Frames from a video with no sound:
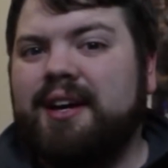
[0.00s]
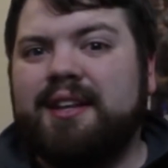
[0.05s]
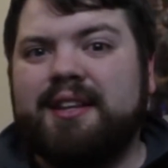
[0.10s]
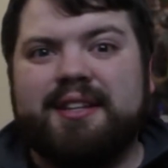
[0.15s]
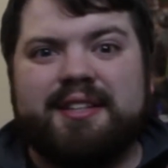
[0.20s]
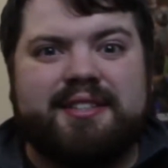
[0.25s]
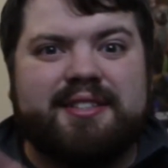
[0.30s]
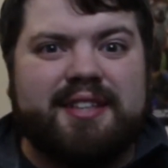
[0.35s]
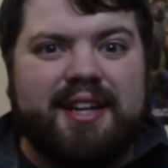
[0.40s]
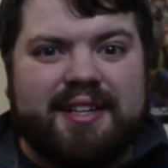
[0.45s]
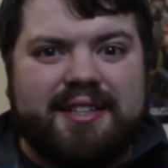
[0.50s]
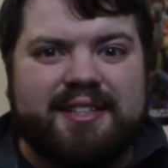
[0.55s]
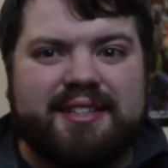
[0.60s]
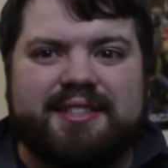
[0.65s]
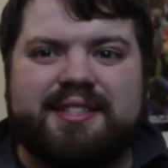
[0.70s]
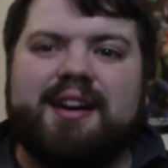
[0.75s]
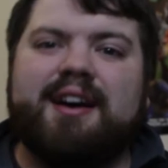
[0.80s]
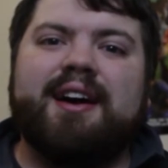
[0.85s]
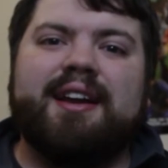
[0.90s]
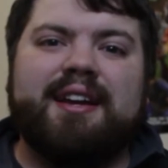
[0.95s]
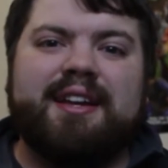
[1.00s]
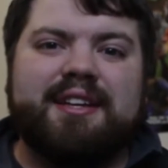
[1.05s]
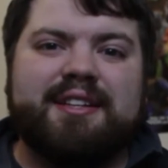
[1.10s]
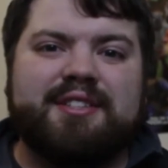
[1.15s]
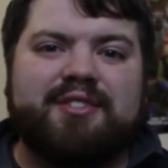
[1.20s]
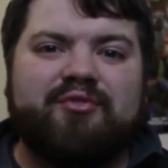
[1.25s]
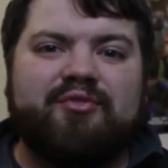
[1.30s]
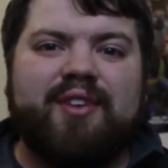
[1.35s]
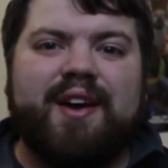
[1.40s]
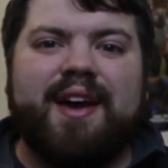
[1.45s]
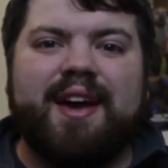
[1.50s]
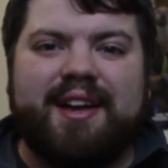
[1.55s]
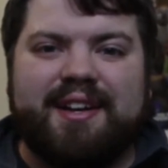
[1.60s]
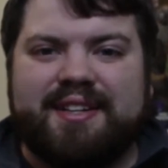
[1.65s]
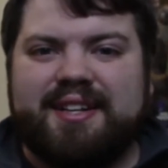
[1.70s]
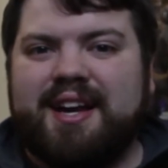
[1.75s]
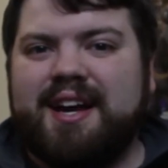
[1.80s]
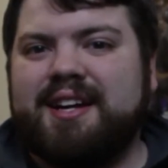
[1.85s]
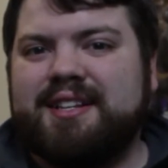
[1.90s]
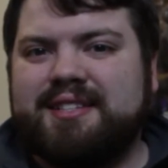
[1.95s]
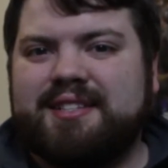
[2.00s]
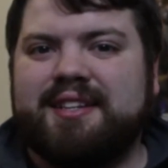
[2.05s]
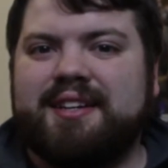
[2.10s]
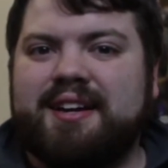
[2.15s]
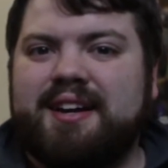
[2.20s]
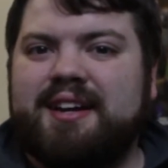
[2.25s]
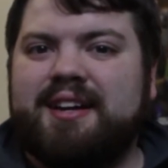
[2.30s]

the set design is fantastic.